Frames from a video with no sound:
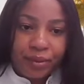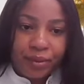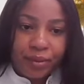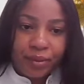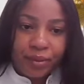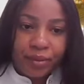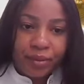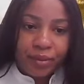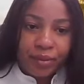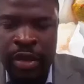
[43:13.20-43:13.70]

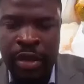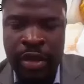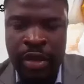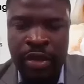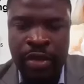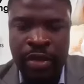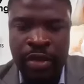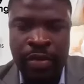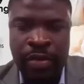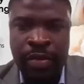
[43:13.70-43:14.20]
Okay,
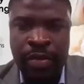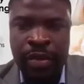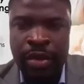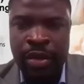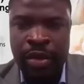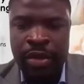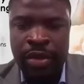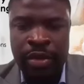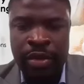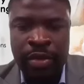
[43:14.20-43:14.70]
thank you,
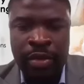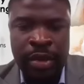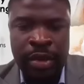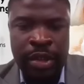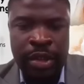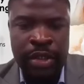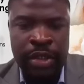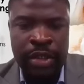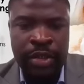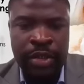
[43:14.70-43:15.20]

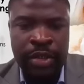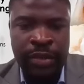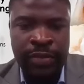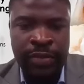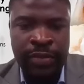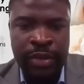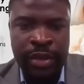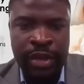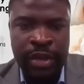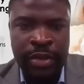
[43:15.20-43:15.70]
Chikodi,
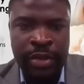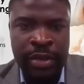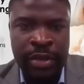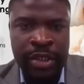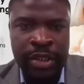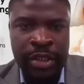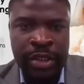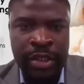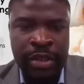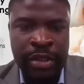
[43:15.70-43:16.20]
for that
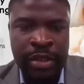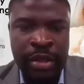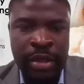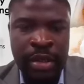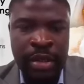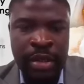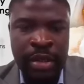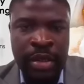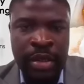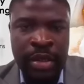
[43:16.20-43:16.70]
question.
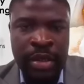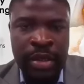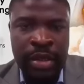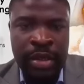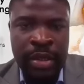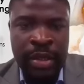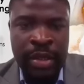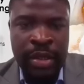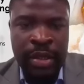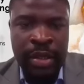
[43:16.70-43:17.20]

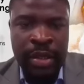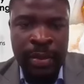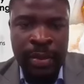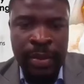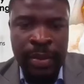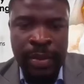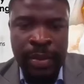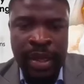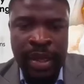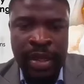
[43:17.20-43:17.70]

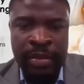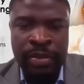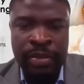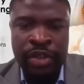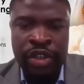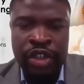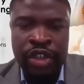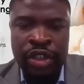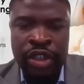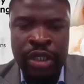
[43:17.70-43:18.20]

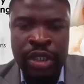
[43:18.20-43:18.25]
Can